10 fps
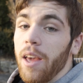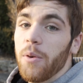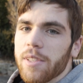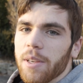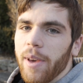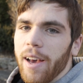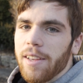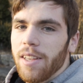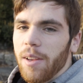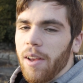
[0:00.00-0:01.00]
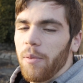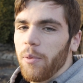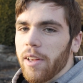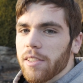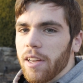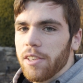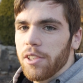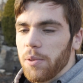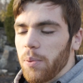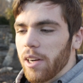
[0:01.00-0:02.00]
Hey, what's up, guys? Uh, I'm really excited to
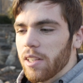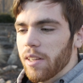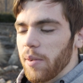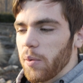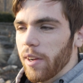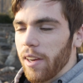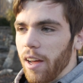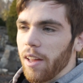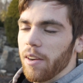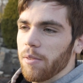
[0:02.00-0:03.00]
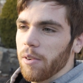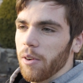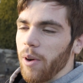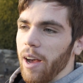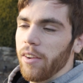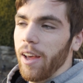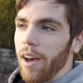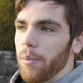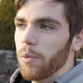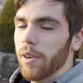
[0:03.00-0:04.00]
show you a project I've been working on for a while
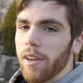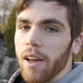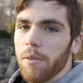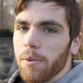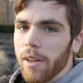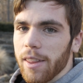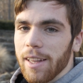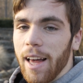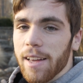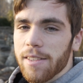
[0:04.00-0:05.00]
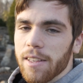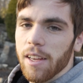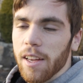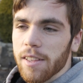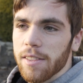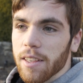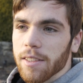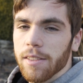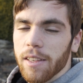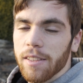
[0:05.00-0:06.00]
now. I've been working on it for like the last uh,
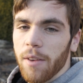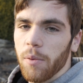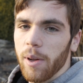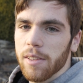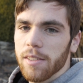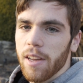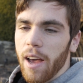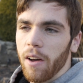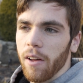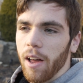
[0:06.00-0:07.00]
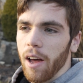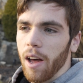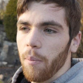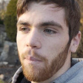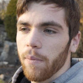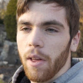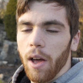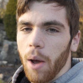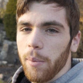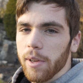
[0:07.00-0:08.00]
six, seven months now. Um,
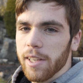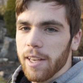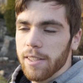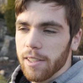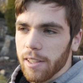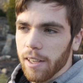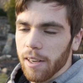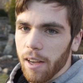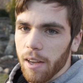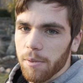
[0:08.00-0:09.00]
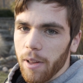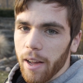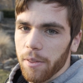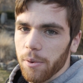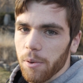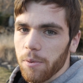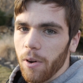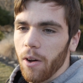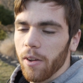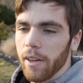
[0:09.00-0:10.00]
I've been testing and uh, flying it through the
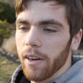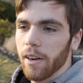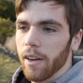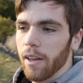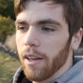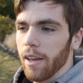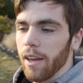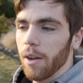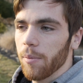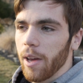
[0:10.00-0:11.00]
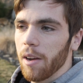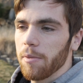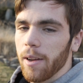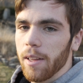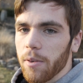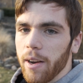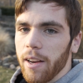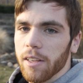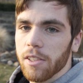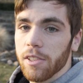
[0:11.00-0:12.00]
fall here, and I'm kind of finally
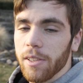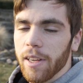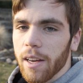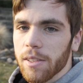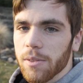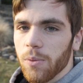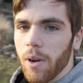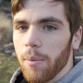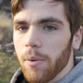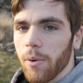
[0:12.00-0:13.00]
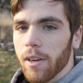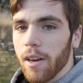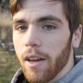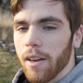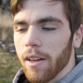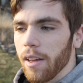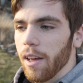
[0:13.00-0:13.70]
ready to show you guys what I've been working on.